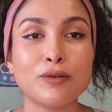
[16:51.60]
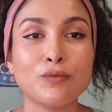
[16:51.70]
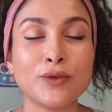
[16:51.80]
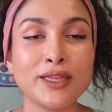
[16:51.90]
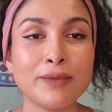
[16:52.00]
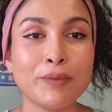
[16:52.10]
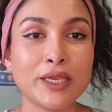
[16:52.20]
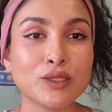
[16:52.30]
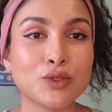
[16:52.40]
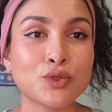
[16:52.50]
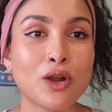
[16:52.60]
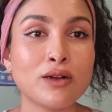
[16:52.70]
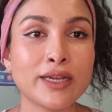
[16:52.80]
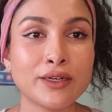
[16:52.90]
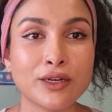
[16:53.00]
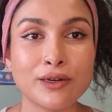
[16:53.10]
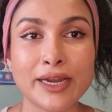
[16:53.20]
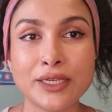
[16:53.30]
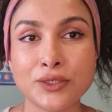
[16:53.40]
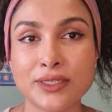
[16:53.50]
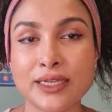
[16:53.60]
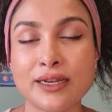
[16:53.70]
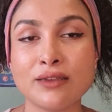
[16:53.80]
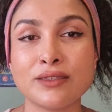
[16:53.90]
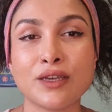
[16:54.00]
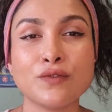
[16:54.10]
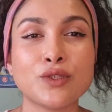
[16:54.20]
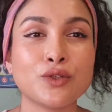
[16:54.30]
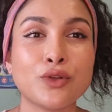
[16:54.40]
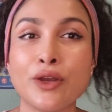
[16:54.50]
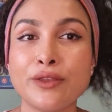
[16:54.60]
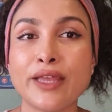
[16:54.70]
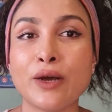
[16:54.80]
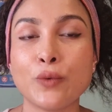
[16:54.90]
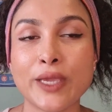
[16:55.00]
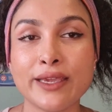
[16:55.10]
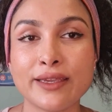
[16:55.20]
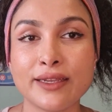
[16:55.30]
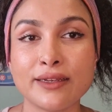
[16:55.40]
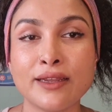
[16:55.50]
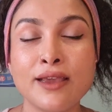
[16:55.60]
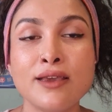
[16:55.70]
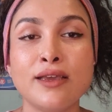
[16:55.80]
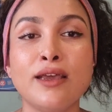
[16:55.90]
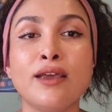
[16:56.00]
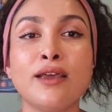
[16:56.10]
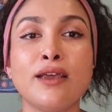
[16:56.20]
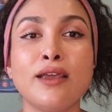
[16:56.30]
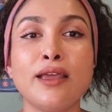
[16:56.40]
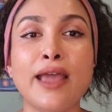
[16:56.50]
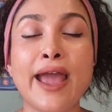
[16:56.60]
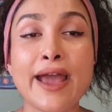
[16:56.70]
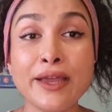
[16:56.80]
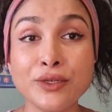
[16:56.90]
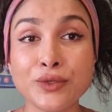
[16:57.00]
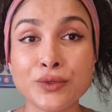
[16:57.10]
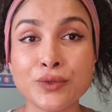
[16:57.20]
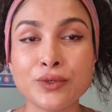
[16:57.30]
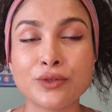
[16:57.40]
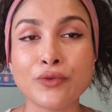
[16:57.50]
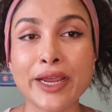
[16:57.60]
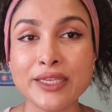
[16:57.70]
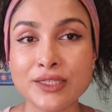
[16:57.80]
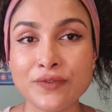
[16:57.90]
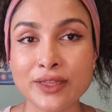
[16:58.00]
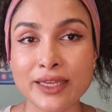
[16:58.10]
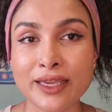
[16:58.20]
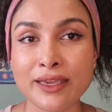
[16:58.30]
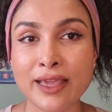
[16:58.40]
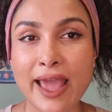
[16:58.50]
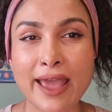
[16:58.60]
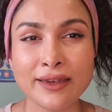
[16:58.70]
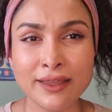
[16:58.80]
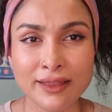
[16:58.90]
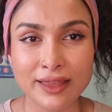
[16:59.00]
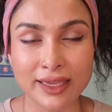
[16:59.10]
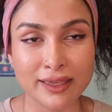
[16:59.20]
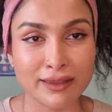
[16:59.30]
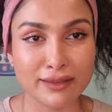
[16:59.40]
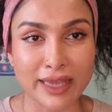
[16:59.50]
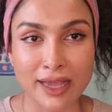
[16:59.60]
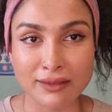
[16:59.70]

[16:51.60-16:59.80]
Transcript: really being strong and courageous in ourselves to know that we can handle gracefully anything that